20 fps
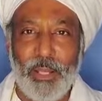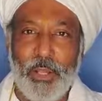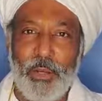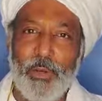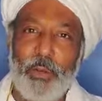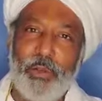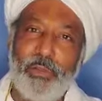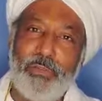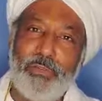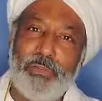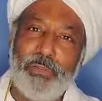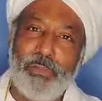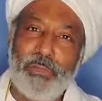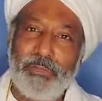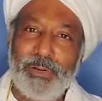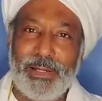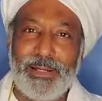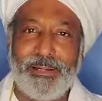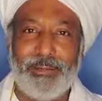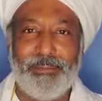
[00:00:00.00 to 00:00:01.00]
Lord
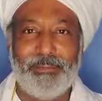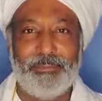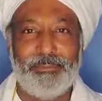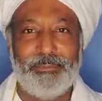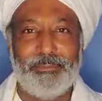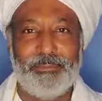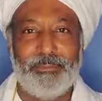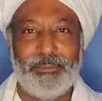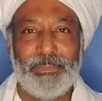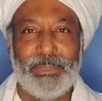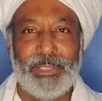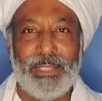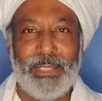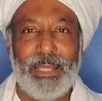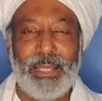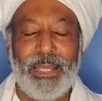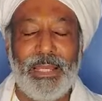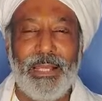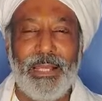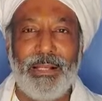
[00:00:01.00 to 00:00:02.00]
Shiva
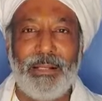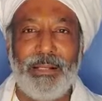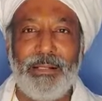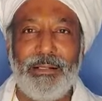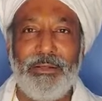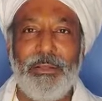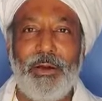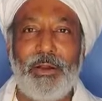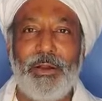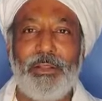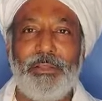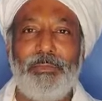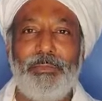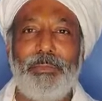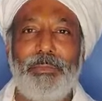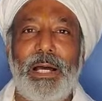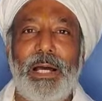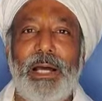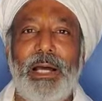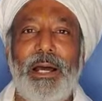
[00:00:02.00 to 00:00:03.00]
held Goddess
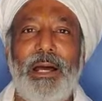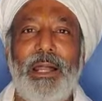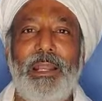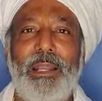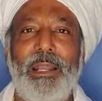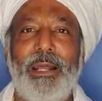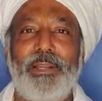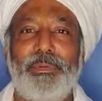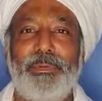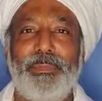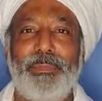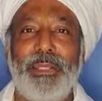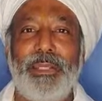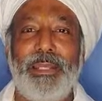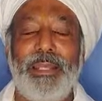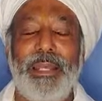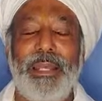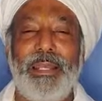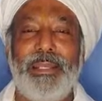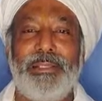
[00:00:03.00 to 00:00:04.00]
Mahalakshmi
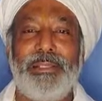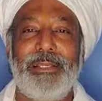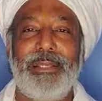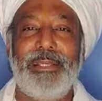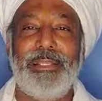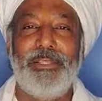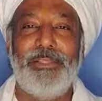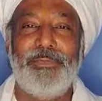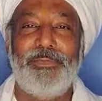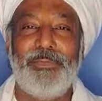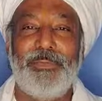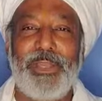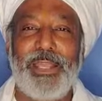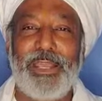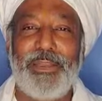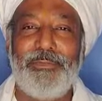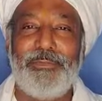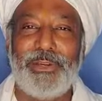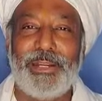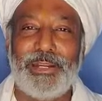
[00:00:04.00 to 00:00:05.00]
as his
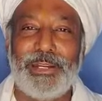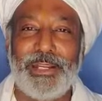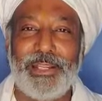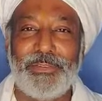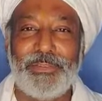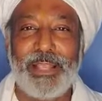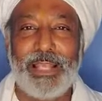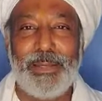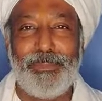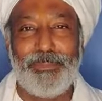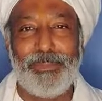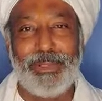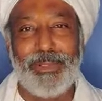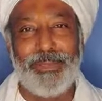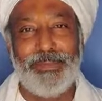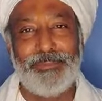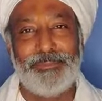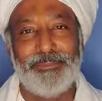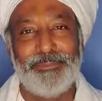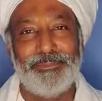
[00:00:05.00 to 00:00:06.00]
favorite disciple.
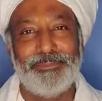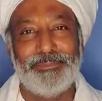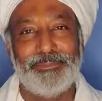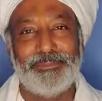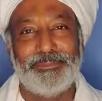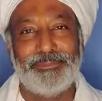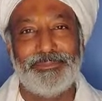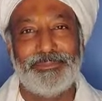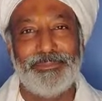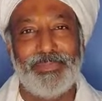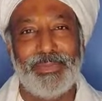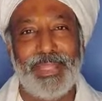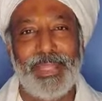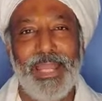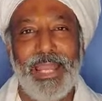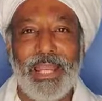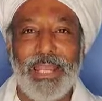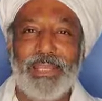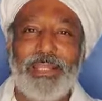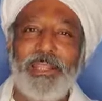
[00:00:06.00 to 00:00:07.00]

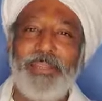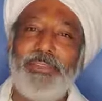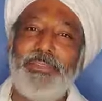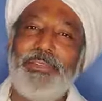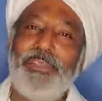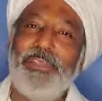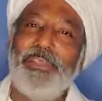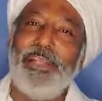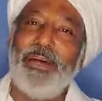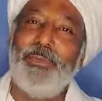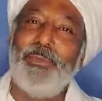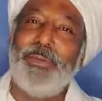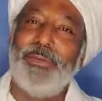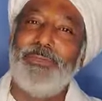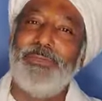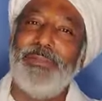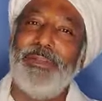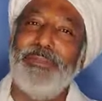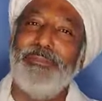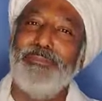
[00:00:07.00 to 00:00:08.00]
This Siddha
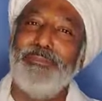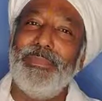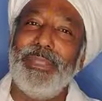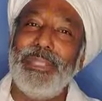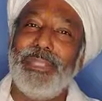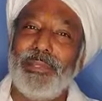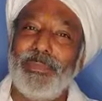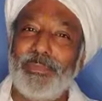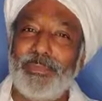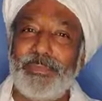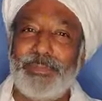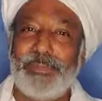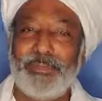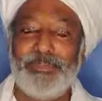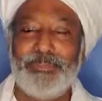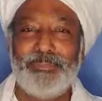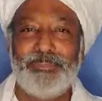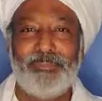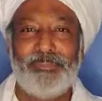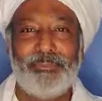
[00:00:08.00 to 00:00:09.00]
wisdom means
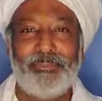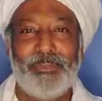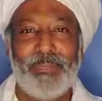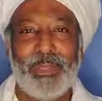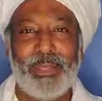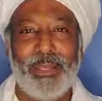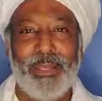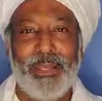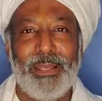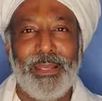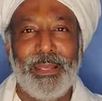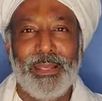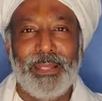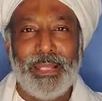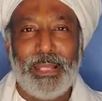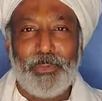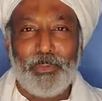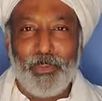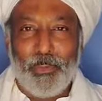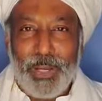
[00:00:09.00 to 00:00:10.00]
that
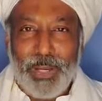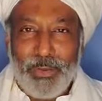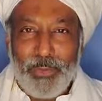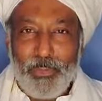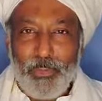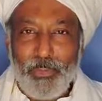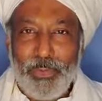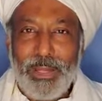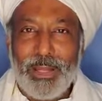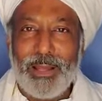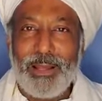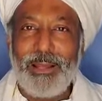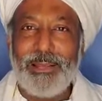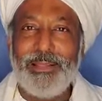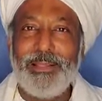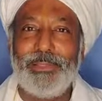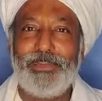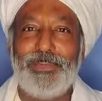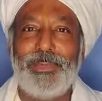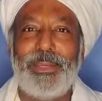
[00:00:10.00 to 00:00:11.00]
when we are the
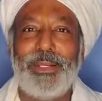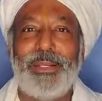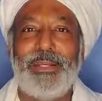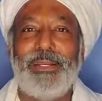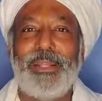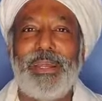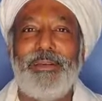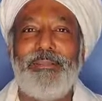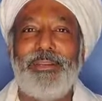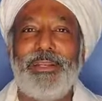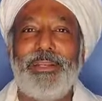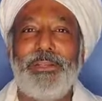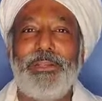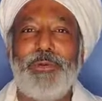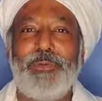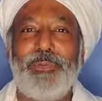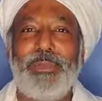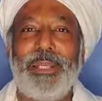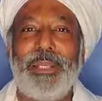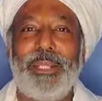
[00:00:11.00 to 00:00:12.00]
spirit having the
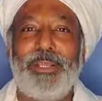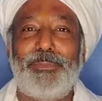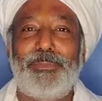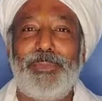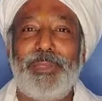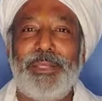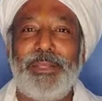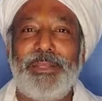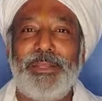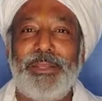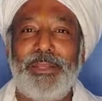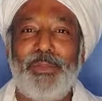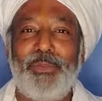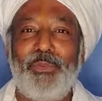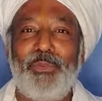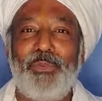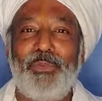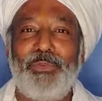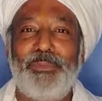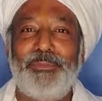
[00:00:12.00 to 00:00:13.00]
human
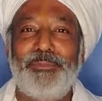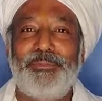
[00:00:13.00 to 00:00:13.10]
experience,